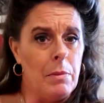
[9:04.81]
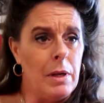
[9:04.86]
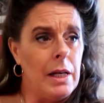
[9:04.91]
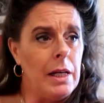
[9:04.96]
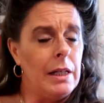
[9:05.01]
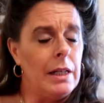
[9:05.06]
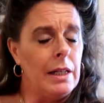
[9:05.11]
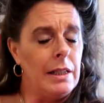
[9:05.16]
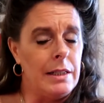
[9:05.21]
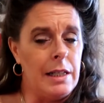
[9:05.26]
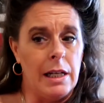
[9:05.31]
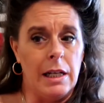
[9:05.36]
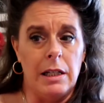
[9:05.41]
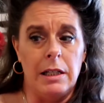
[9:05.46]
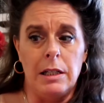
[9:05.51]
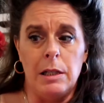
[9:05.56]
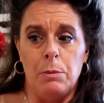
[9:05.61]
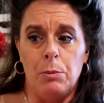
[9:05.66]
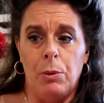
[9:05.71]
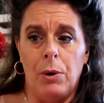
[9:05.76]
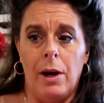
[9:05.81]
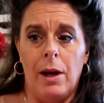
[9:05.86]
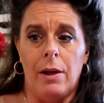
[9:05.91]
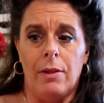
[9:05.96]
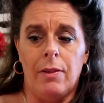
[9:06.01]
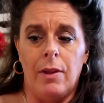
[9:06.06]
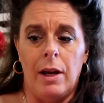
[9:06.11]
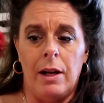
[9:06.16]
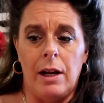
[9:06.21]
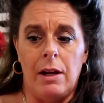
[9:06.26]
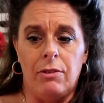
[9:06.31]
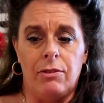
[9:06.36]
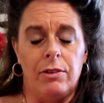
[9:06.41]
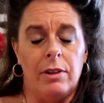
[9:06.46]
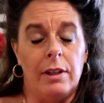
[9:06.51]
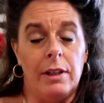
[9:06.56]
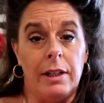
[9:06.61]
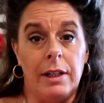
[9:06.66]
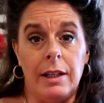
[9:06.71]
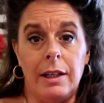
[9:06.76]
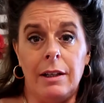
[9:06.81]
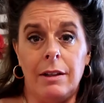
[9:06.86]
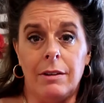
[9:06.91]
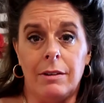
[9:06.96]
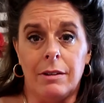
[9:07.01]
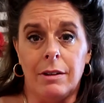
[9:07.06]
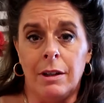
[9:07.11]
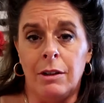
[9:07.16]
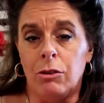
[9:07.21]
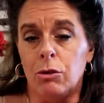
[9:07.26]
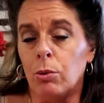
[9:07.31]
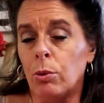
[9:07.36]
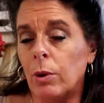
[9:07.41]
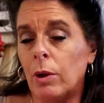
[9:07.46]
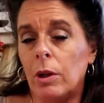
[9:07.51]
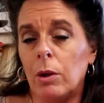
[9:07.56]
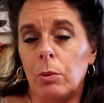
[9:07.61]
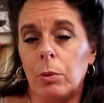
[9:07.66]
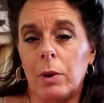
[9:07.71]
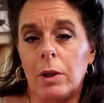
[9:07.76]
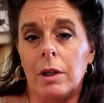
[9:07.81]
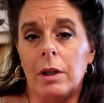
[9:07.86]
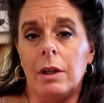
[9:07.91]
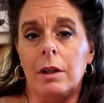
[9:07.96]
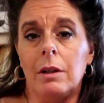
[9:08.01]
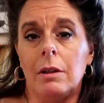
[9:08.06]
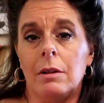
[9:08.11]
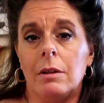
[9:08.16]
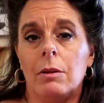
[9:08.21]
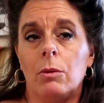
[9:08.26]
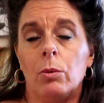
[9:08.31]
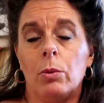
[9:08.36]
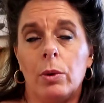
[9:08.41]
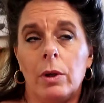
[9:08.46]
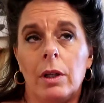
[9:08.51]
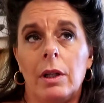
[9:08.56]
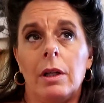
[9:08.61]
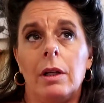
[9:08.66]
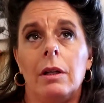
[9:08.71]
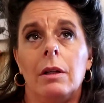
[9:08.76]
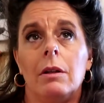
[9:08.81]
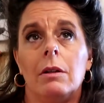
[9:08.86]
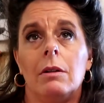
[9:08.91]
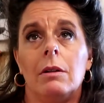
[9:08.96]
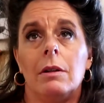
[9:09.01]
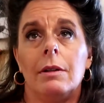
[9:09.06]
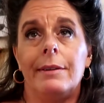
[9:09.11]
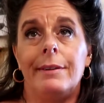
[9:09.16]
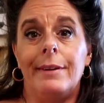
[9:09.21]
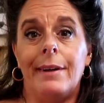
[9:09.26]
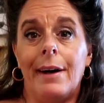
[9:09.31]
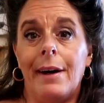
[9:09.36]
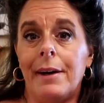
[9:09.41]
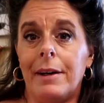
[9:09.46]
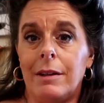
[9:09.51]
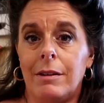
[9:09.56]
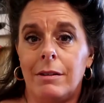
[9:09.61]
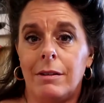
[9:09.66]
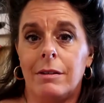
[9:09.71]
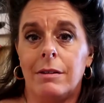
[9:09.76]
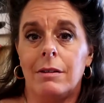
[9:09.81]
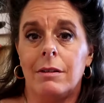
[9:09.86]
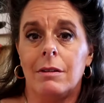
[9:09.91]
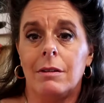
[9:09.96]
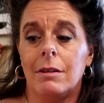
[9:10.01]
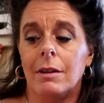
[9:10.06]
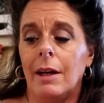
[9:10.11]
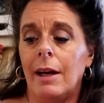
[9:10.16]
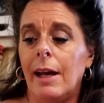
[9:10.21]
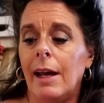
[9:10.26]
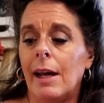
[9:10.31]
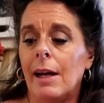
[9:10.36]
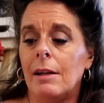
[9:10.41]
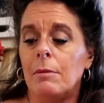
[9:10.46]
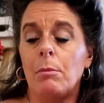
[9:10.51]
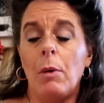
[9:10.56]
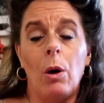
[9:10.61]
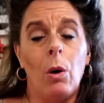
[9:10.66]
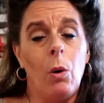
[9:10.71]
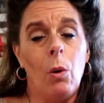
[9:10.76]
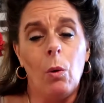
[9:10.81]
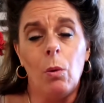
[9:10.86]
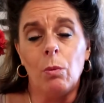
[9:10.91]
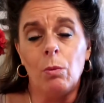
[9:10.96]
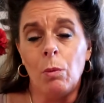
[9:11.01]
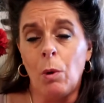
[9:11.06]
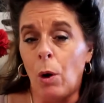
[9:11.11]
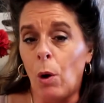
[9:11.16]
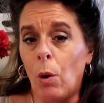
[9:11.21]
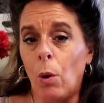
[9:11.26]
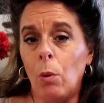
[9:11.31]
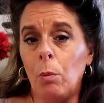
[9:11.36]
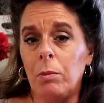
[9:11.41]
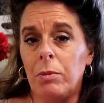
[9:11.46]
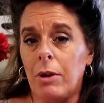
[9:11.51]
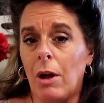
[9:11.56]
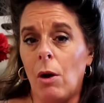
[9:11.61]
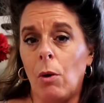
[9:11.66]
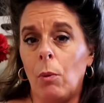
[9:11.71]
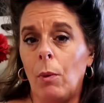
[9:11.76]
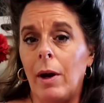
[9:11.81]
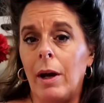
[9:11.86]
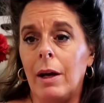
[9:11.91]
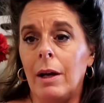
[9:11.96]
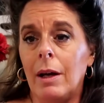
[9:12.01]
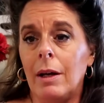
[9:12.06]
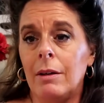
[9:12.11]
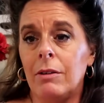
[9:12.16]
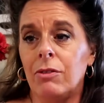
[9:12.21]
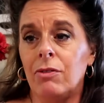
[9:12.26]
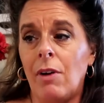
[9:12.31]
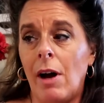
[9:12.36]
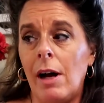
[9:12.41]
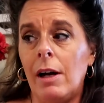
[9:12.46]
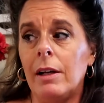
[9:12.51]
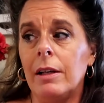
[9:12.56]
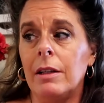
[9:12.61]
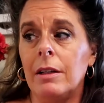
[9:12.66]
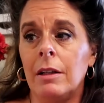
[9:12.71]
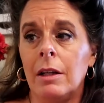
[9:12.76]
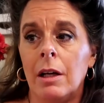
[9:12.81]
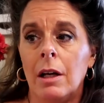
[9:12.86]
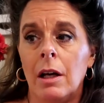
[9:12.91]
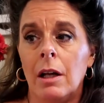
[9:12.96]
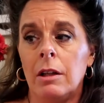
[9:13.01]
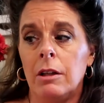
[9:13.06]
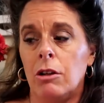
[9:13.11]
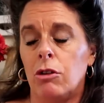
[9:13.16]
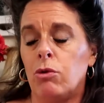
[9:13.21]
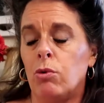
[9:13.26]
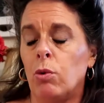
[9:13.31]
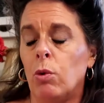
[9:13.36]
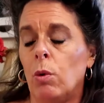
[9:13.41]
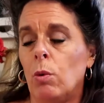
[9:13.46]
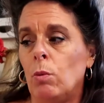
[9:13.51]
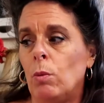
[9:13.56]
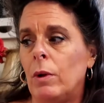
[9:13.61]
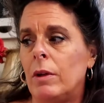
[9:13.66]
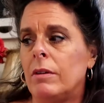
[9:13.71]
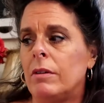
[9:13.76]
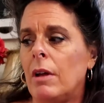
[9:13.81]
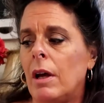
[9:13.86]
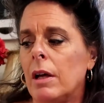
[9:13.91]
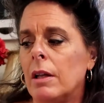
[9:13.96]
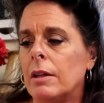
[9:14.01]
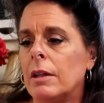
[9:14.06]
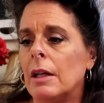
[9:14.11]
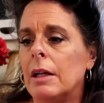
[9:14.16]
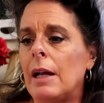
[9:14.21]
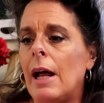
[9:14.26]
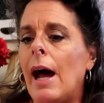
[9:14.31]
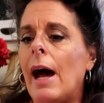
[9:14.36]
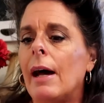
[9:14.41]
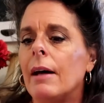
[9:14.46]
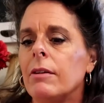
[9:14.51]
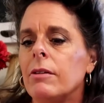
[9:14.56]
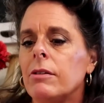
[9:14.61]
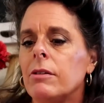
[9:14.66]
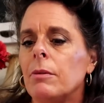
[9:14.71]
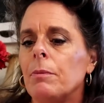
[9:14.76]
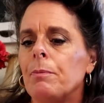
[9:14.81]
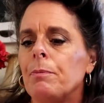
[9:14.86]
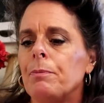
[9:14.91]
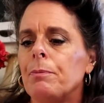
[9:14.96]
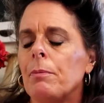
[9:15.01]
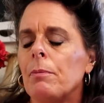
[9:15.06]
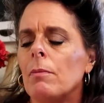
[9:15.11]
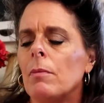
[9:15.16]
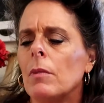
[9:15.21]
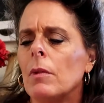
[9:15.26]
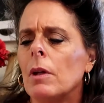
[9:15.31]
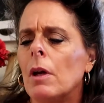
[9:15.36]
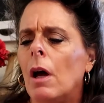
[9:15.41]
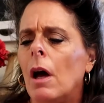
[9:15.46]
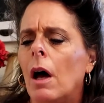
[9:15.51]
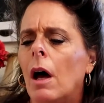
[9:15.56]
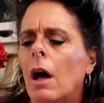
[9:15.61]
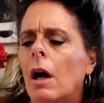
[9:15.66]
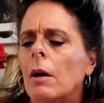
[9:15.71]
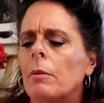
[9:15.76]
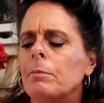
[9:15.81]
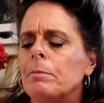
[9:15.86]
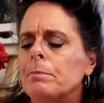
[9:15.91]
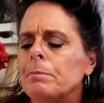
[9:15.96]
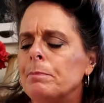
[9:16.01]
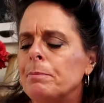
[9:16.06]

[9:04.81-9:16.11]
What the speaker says: in and take a deep breath, and I feel at ease. It's really, really, really nice. And my home's that way. It's finally, this room was like the last. Another